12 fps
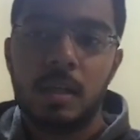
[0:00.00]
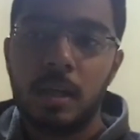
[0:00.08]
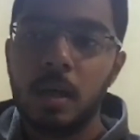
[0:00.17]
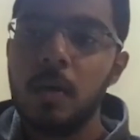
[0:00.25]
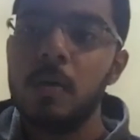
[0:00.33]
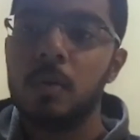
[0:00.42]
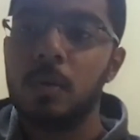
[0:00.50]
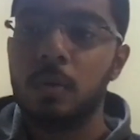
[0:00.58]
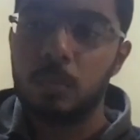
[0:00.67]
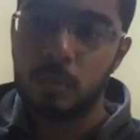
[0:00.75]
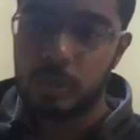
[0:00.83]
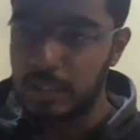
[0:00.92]
Now,
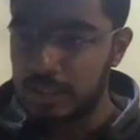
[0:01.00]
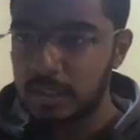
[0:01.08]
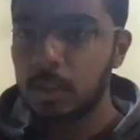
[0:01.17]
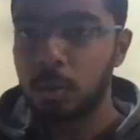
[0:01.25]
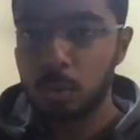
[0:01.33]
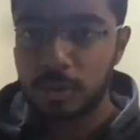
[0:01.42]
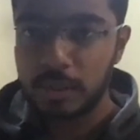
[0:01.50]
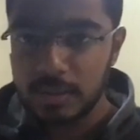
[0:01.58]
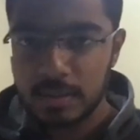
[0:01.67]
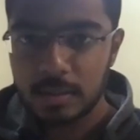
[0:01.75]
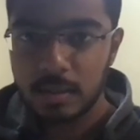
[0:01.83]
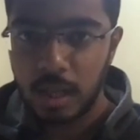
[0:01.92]
these are the two
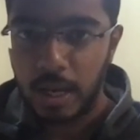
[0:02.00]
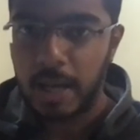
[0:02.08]
things.